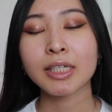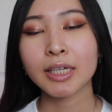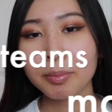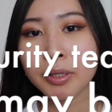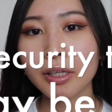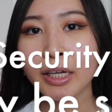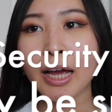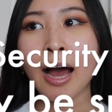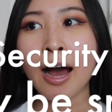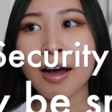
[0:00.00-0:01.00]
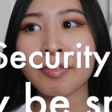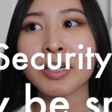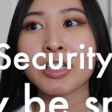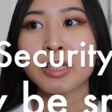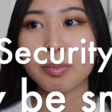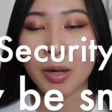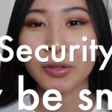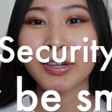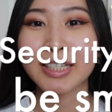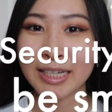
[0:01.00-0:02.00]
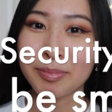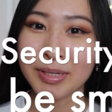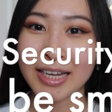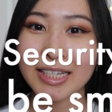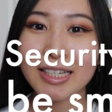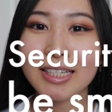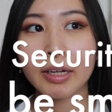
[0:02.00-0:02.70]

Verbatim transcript: typically have smaller team sizes.